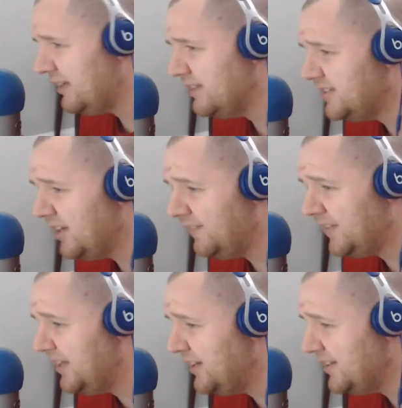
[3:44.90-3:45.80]
gets tough at
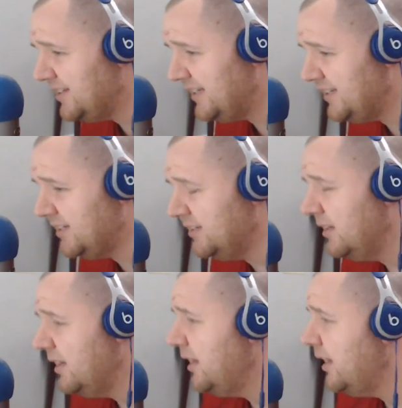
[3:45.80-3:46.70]
the end of the season.
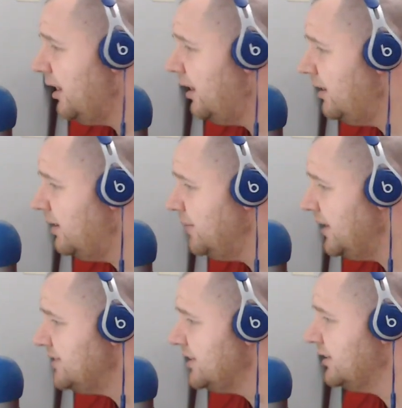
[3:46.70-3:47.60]
It's a